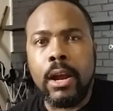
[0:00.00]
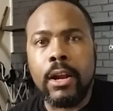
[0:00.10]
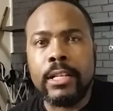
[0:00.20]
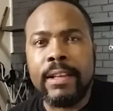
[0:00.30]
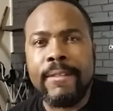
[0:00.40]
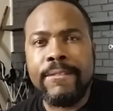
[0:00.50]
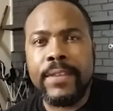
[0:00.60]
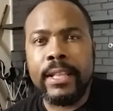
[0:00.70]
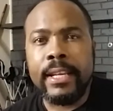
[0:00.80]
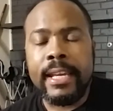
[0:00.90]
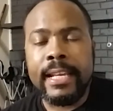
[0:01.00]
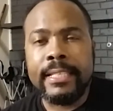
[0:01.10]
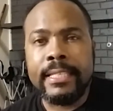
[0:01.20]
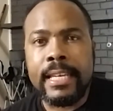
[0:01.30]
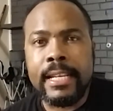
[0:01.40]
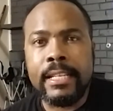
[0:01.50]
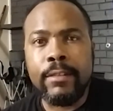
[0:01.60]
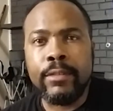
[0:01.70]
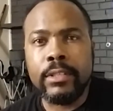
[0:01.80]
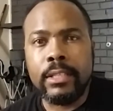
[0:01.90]
are feeling it and seeing
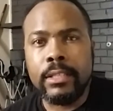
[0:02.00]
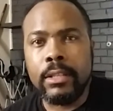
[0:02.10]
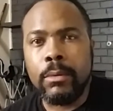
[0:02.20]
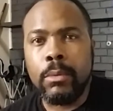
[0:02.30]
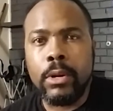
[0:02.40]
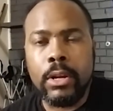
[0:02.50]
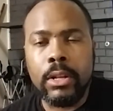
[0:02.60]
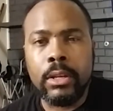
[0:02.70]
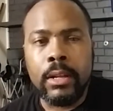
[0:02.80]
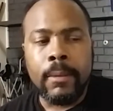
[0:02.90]
differences in the world,